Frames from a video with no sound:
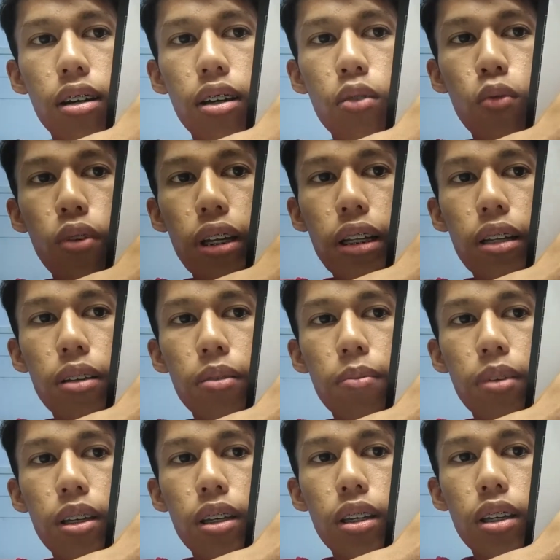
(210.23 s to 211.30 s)
it will
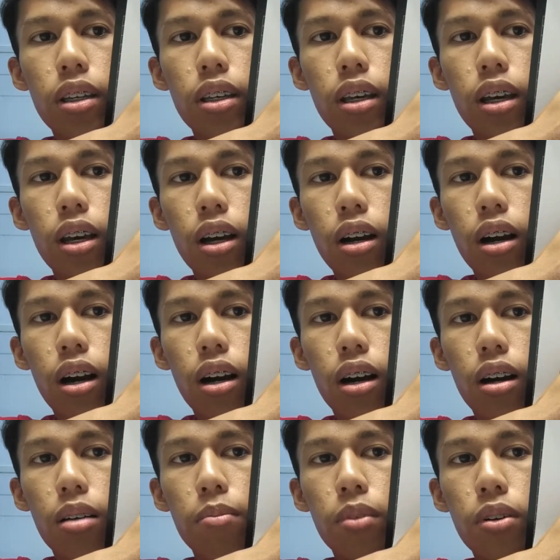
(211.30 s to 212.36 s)
be
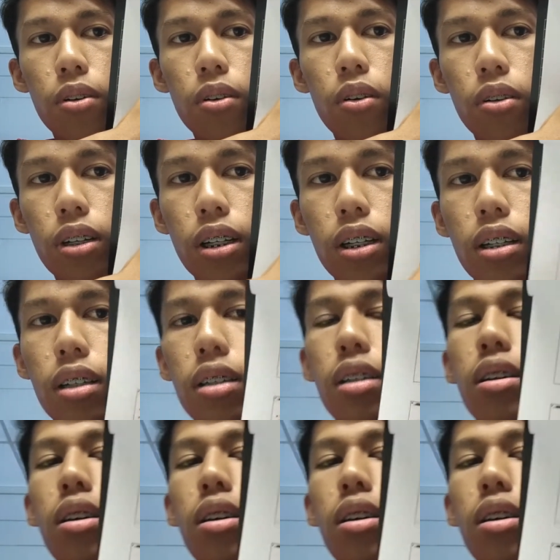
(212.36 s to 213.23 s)
more longer.